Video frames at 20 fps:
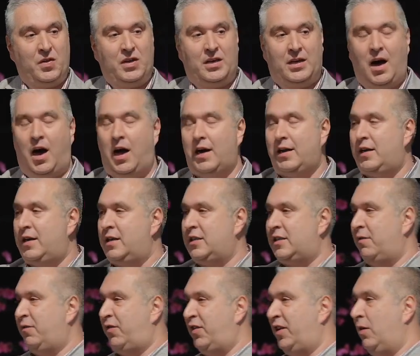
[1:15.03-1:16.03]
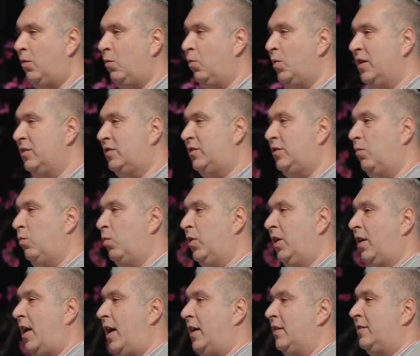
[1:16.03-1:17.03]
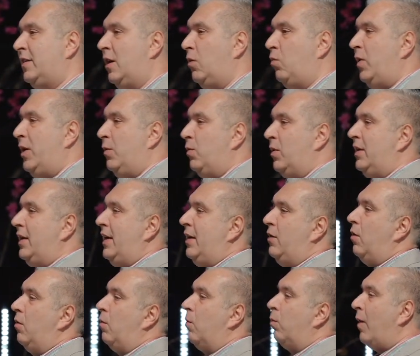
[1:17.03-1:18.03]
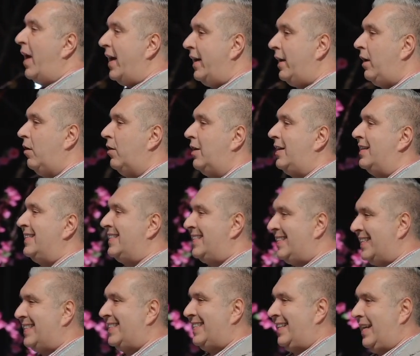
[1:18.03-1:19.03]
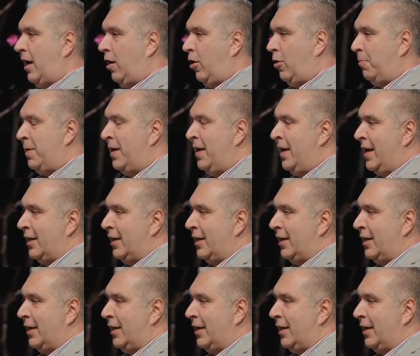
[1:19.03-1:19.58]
God in his infinite wisdom realized that we would need regular, consistent help.